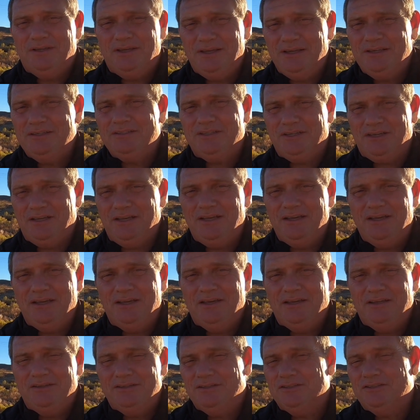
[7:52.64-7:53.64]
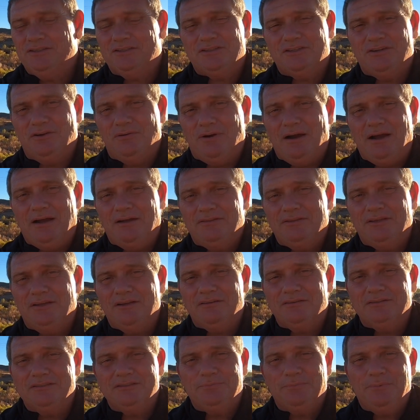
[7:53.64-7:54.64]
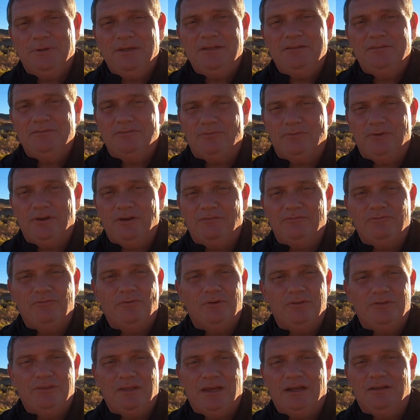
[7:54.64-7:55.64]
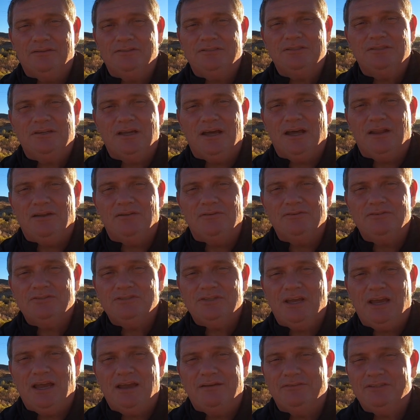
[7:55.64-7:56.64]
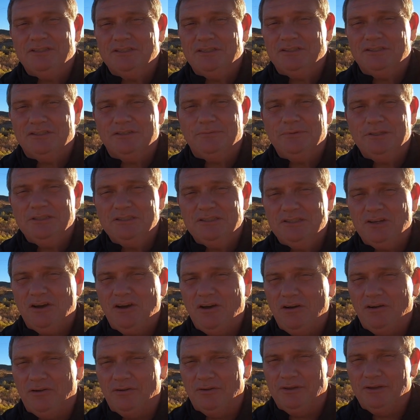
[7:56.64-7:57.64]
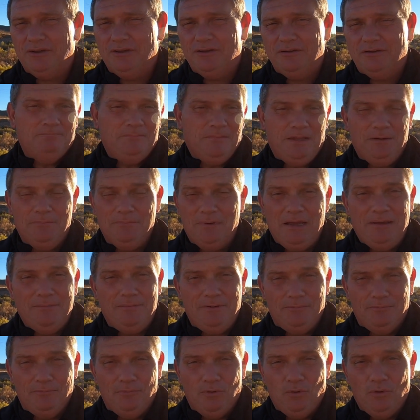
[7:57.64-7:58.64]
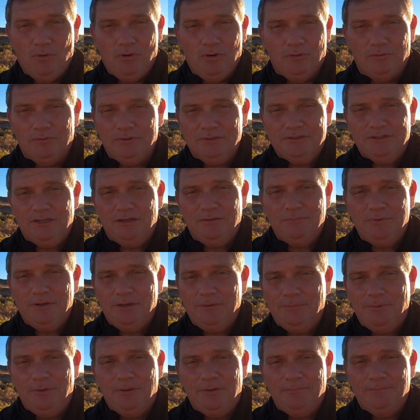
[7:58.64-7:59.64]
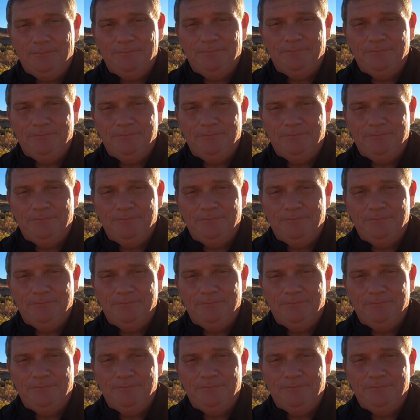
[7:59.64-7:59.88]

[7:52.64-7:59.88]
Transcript: easy to just go out there and spend $3,000 or $4,000 to have a system installed, and maybe more with some people,